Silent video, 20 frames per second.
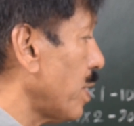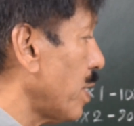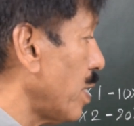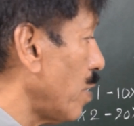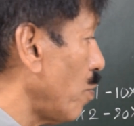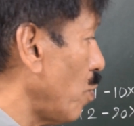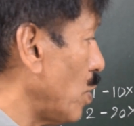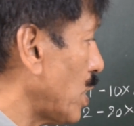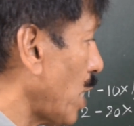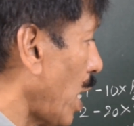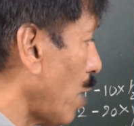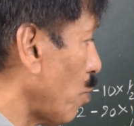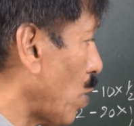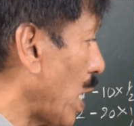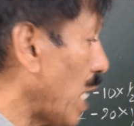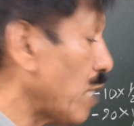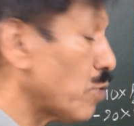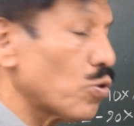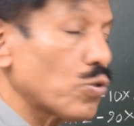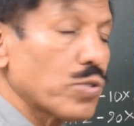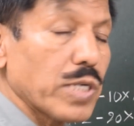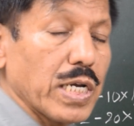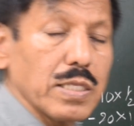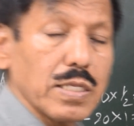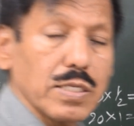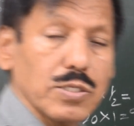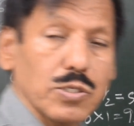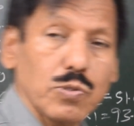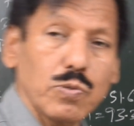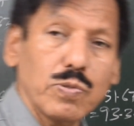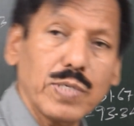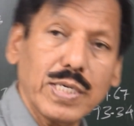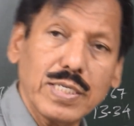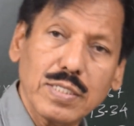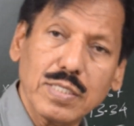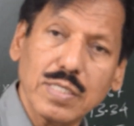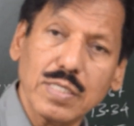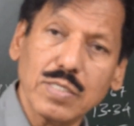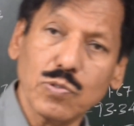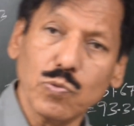which I would like to tell the
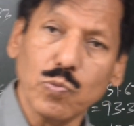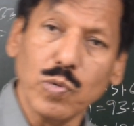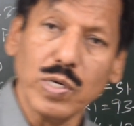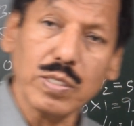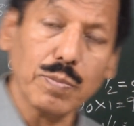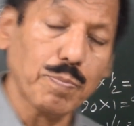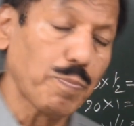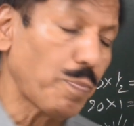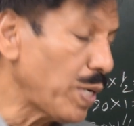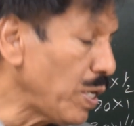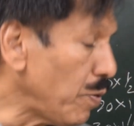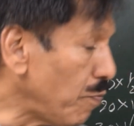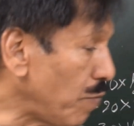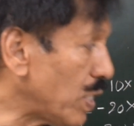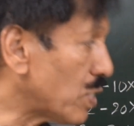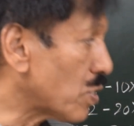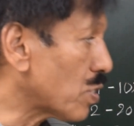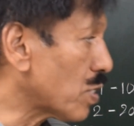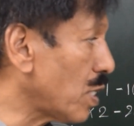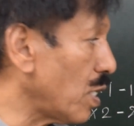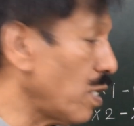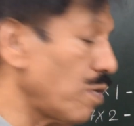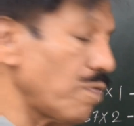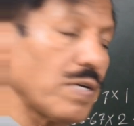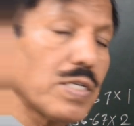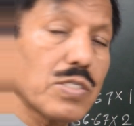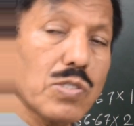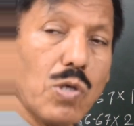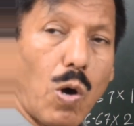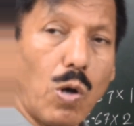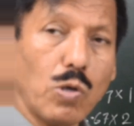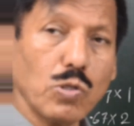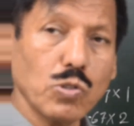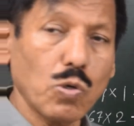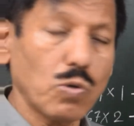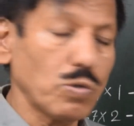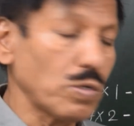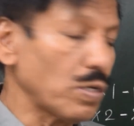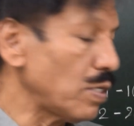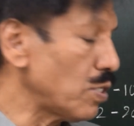students is, well, the previous curve is
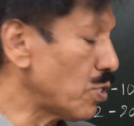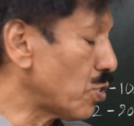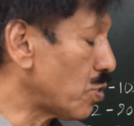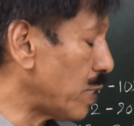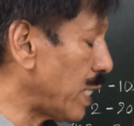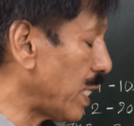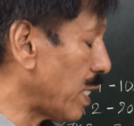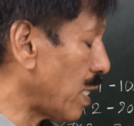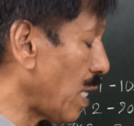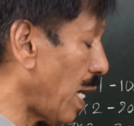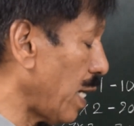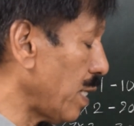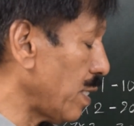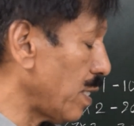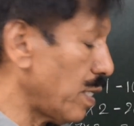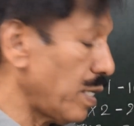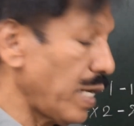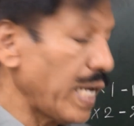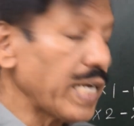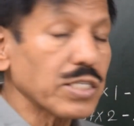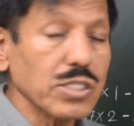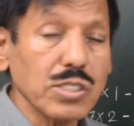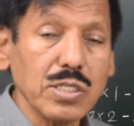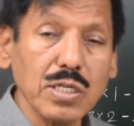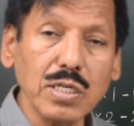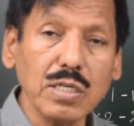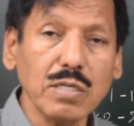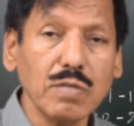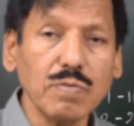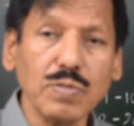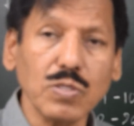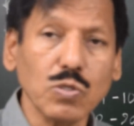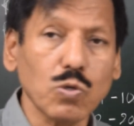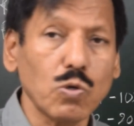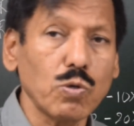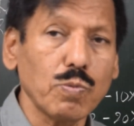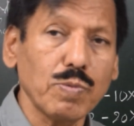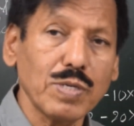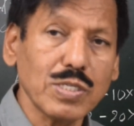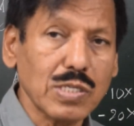horizontal straight line, the next curve is
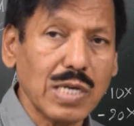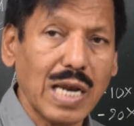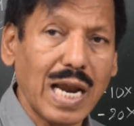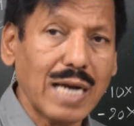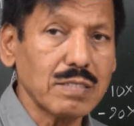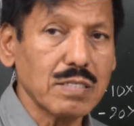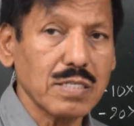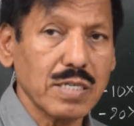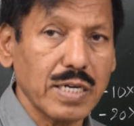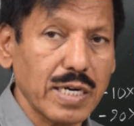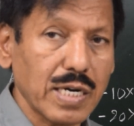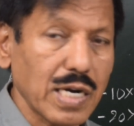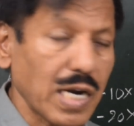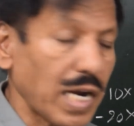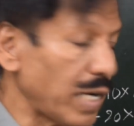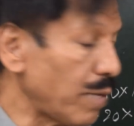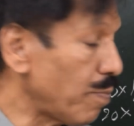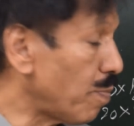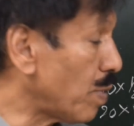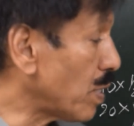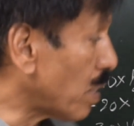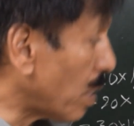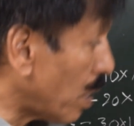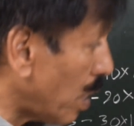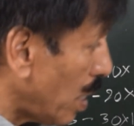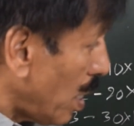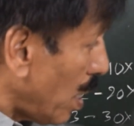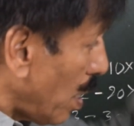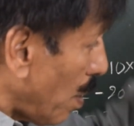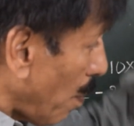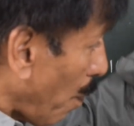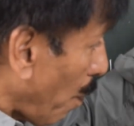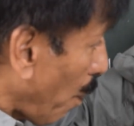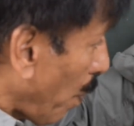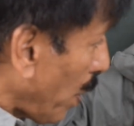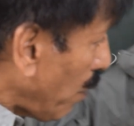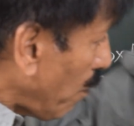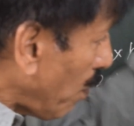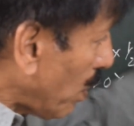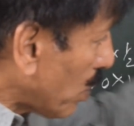going to be slant straight line, but the
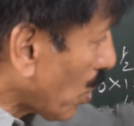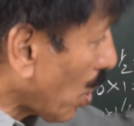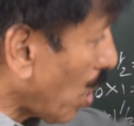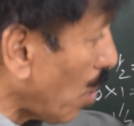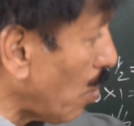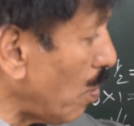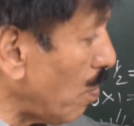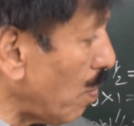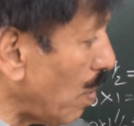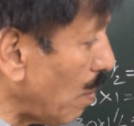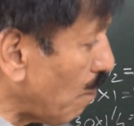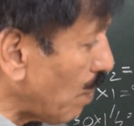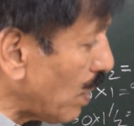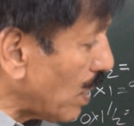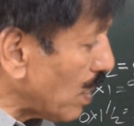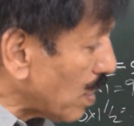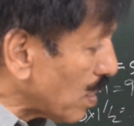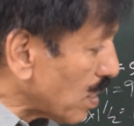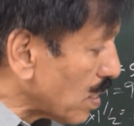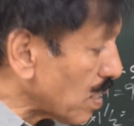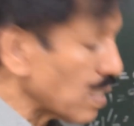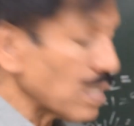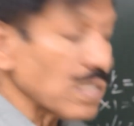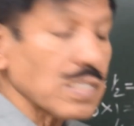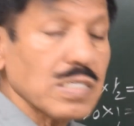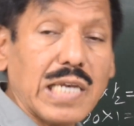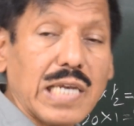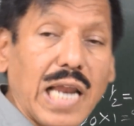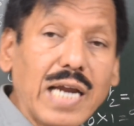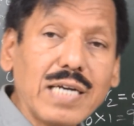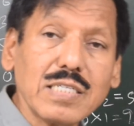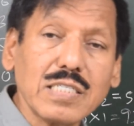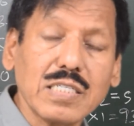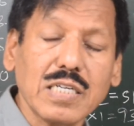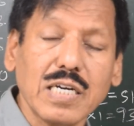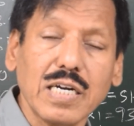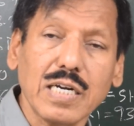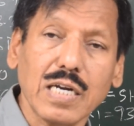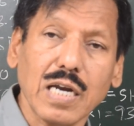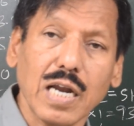previous curve, if it is slant
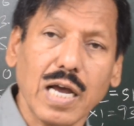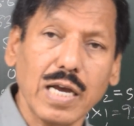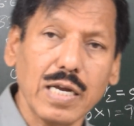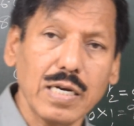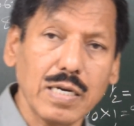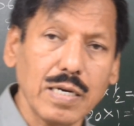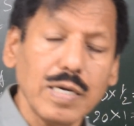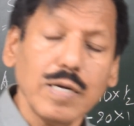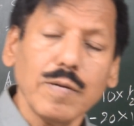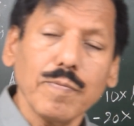straight line,